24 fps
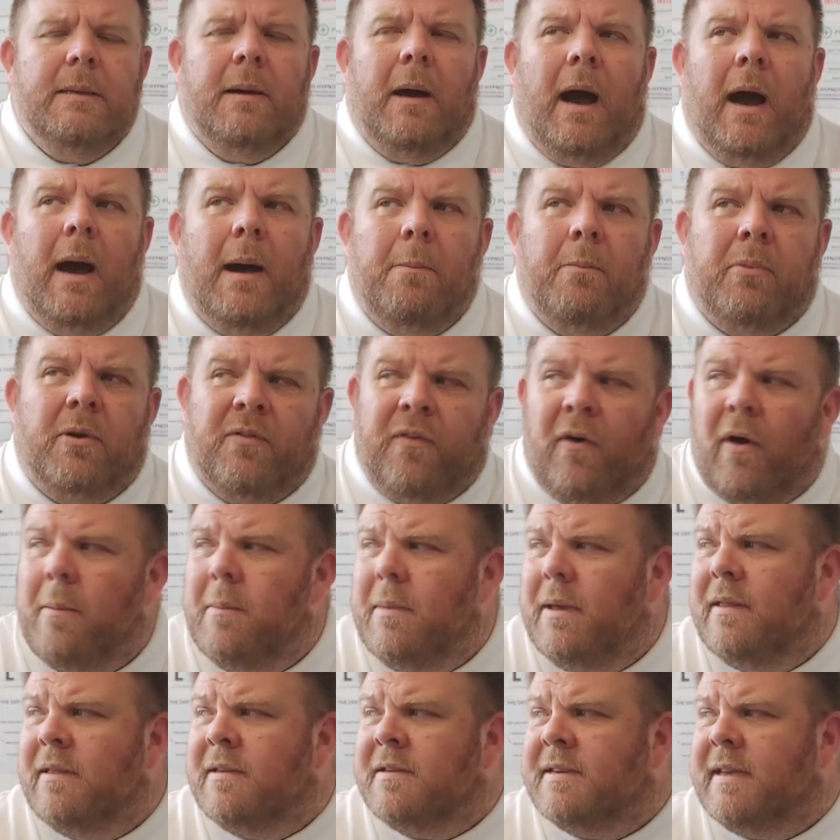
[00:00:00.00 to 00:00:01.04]
But if I'm
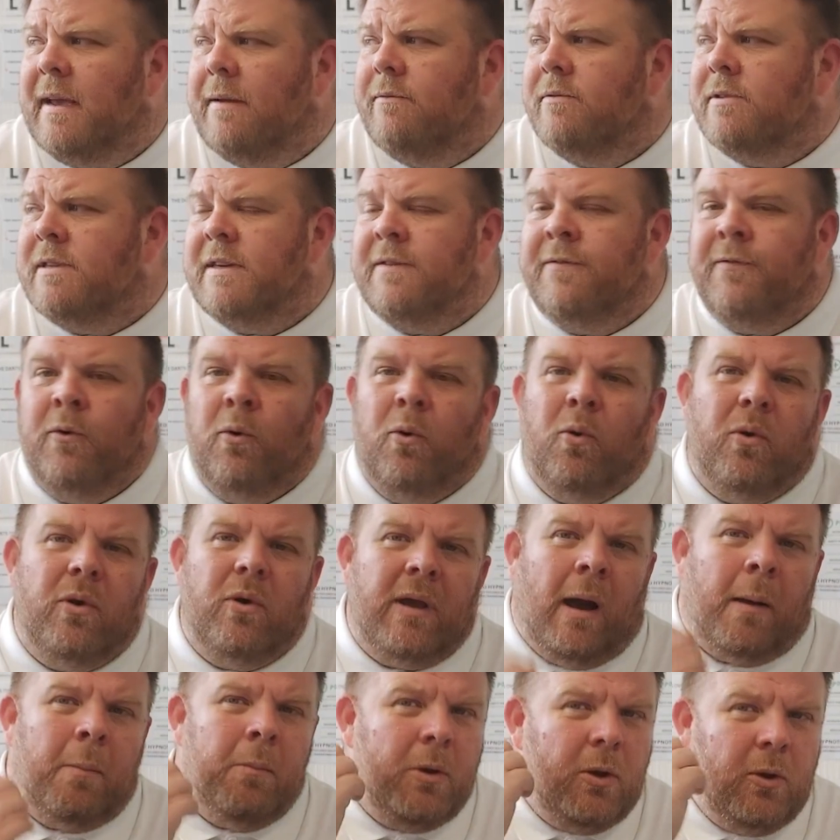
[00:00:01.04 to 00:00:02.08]
at the 74,
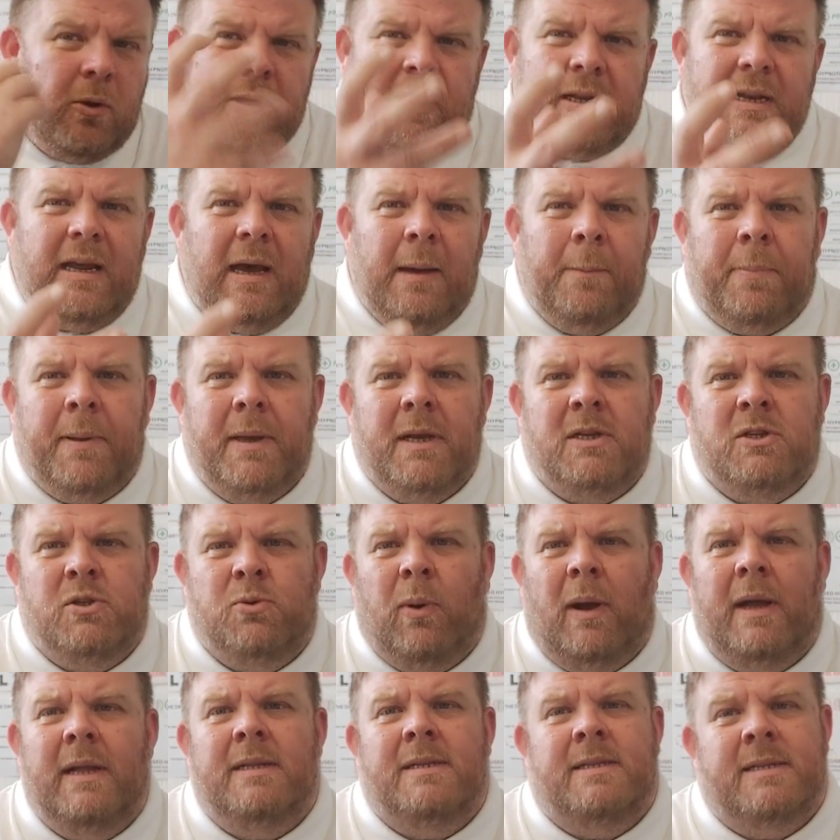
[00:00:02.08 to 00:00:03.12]
I'm looking at a big
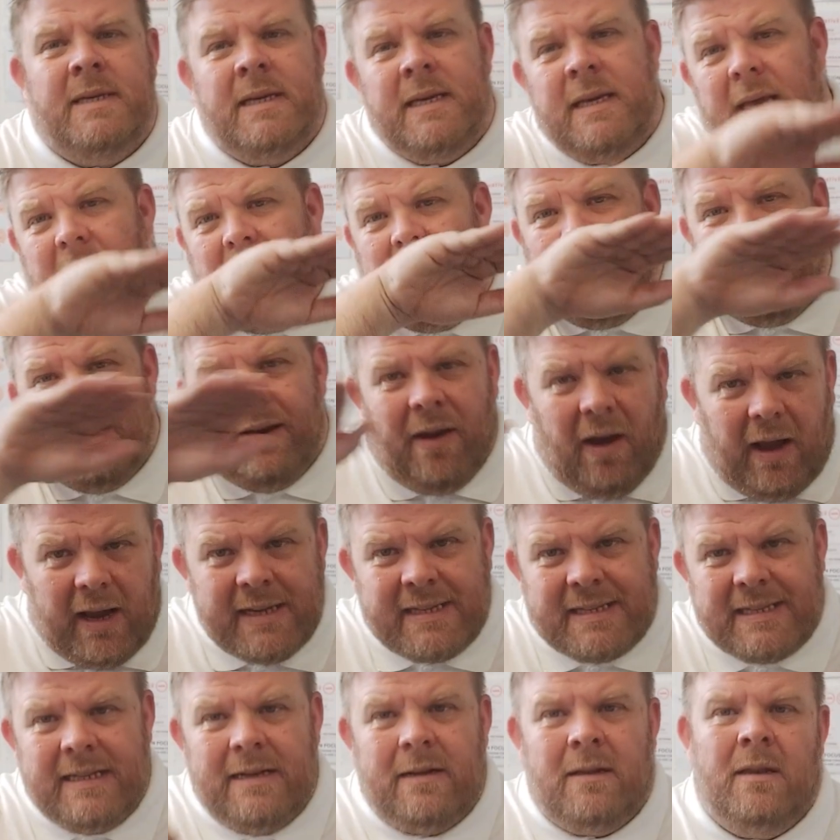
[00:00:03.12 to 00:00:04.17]
20.
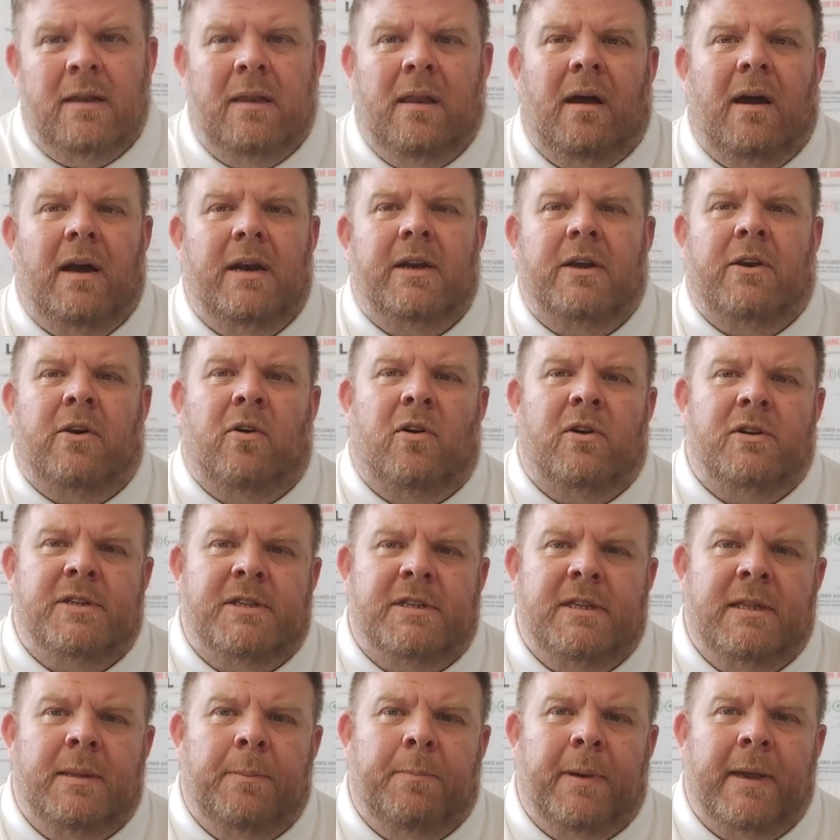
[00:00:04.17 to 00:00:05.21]
Nice little line across
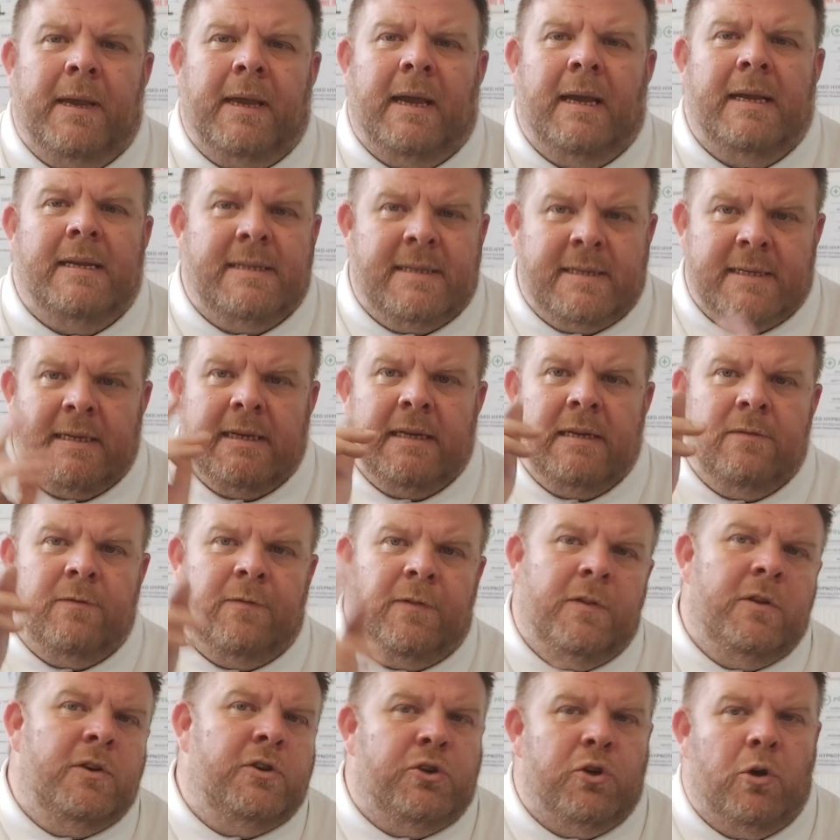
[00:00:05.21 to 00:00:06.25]
to the big 18
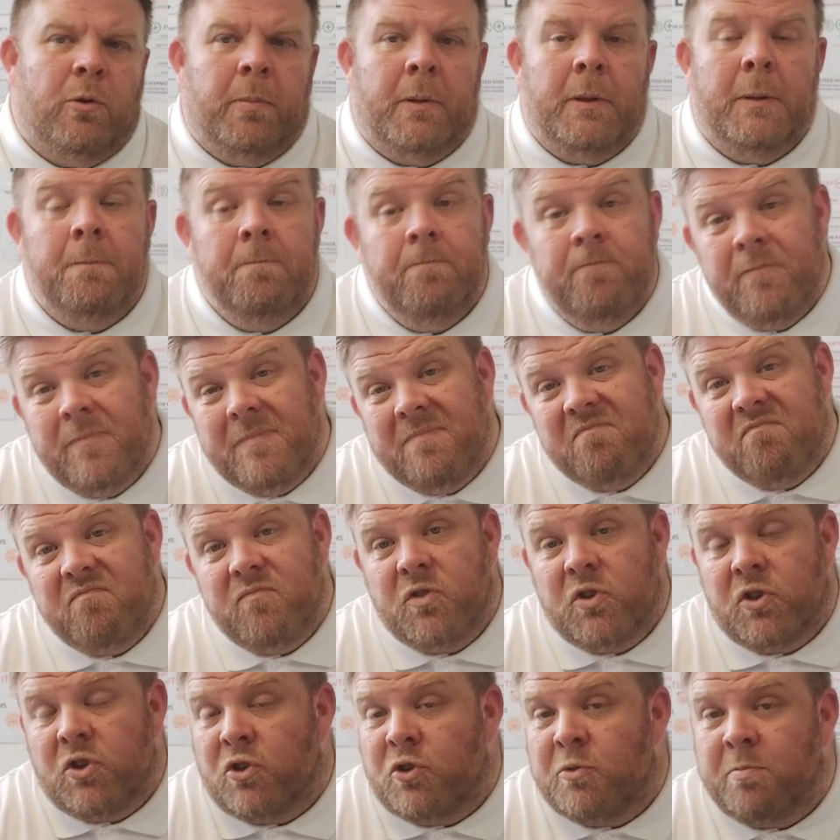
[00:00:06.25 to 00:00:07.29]
for the double.
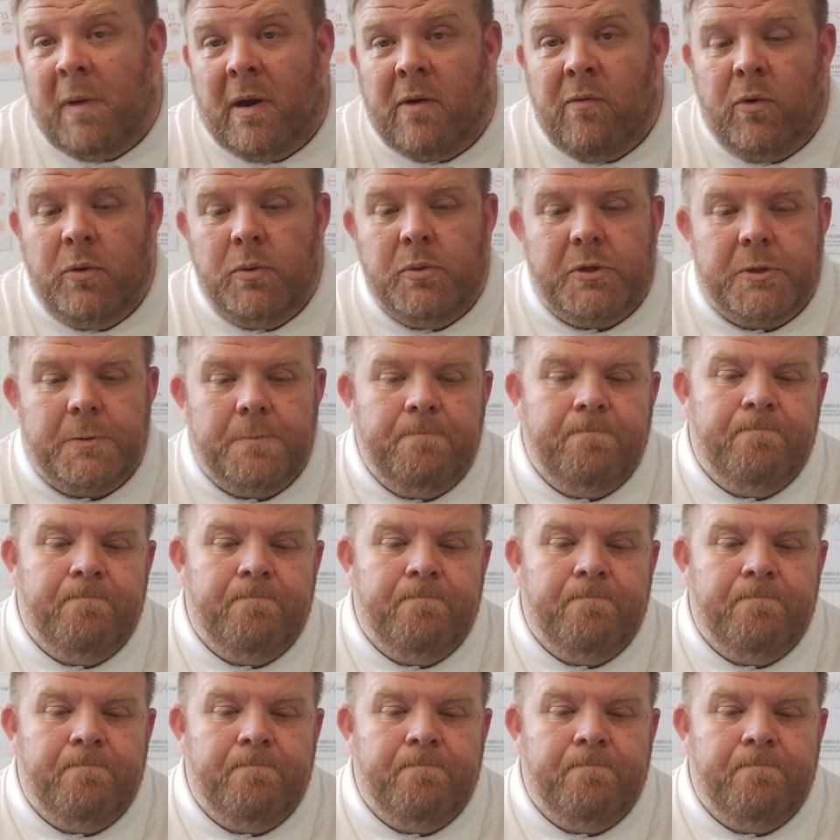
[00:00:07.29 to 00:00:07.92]
It's just my route.